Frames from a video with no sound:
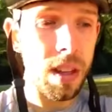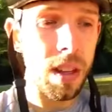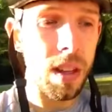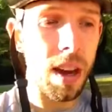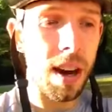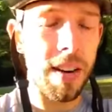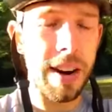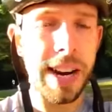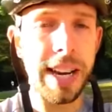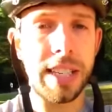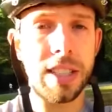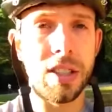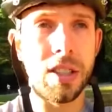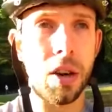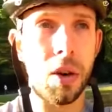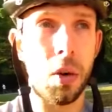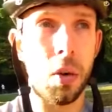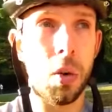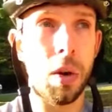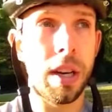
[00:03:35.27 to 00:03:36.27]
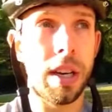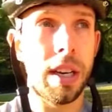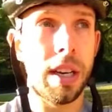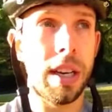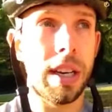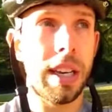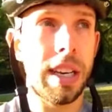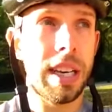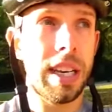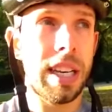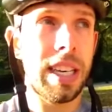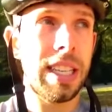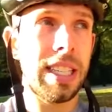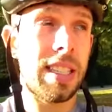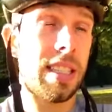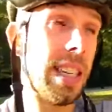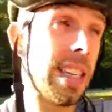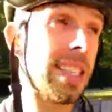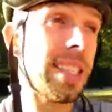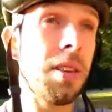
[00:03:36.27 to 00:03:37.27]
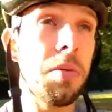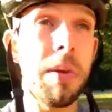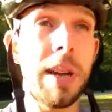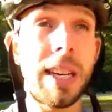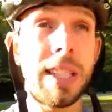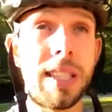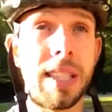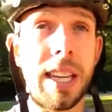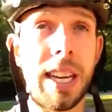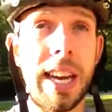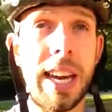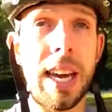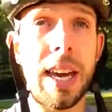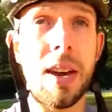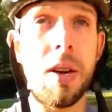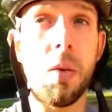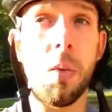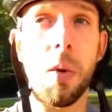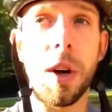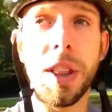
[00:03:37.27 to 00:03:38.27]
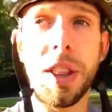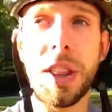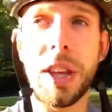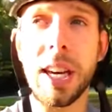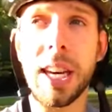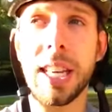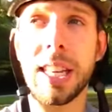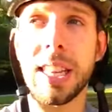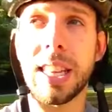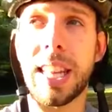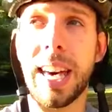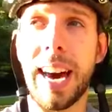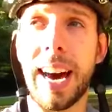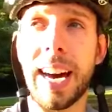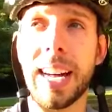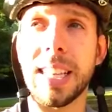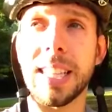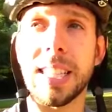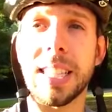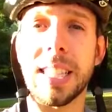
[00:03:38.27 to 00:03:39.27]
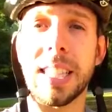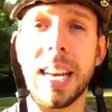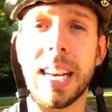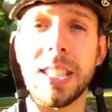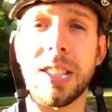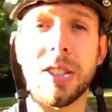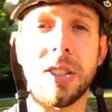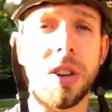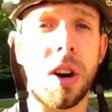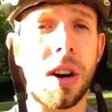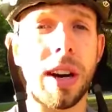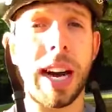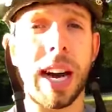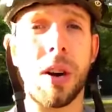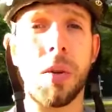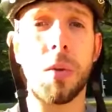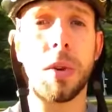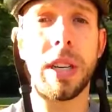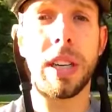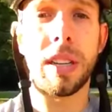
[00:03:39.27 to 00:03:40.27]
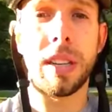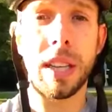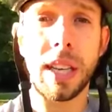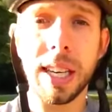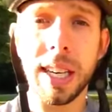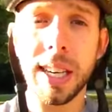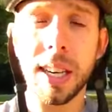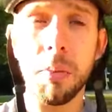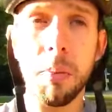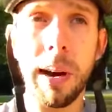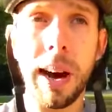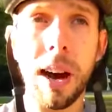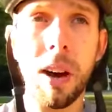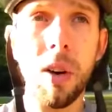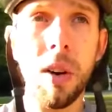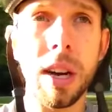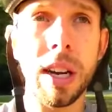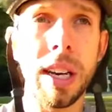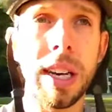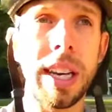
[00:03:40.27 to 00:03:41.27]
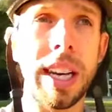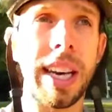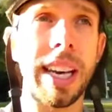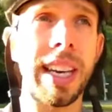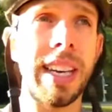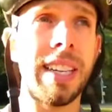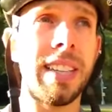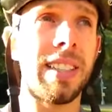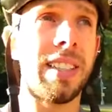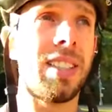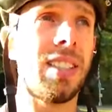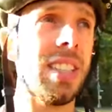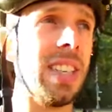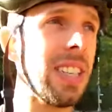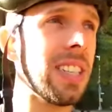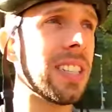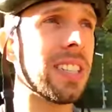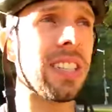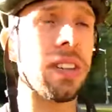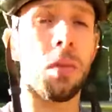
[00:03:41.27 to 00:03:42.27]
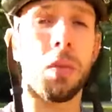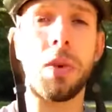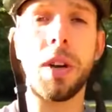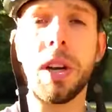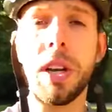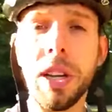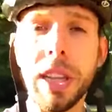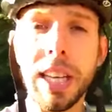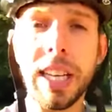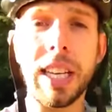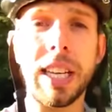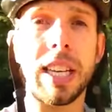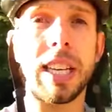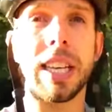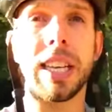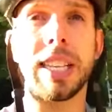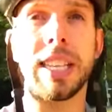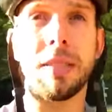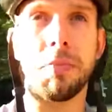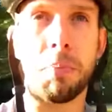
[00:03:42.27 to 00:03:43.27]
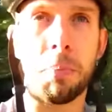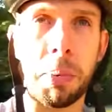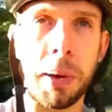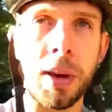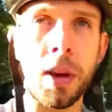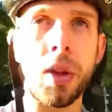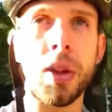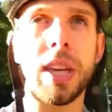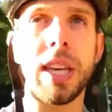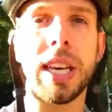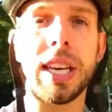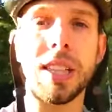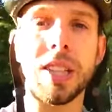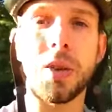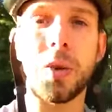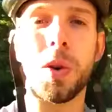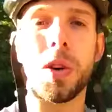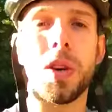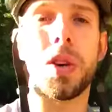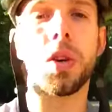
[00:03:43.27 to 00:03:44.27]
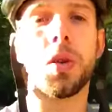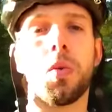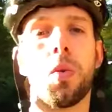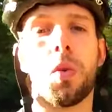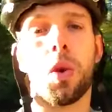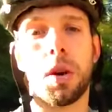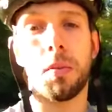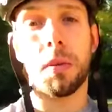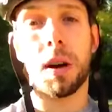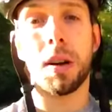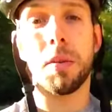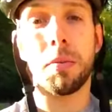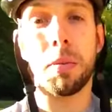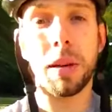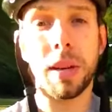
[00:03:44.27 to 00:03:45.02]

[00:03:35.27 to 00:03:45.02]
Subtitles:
All right, so 60 minutes today. One thing that I start out when thinking about is just really building into a good warm-up.